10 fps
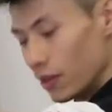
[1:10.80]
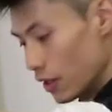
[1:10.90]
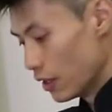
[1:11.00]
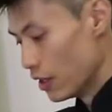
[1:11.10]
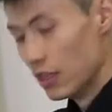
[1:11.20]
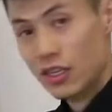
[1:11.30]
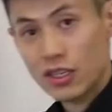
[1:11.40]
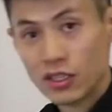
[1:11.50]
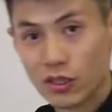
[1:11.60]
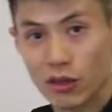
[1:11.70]
okay?
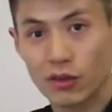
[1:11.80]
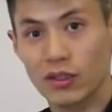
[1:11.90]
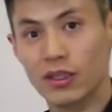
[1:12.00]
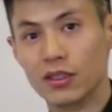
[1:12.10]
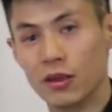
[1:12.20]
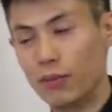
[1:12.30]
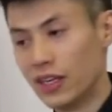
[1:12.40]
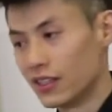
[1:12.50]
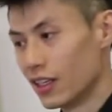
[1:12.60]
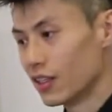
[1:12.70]
So the
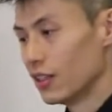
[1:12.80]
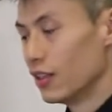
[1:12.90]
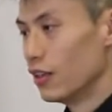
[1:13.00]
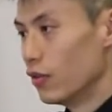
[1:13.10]
basic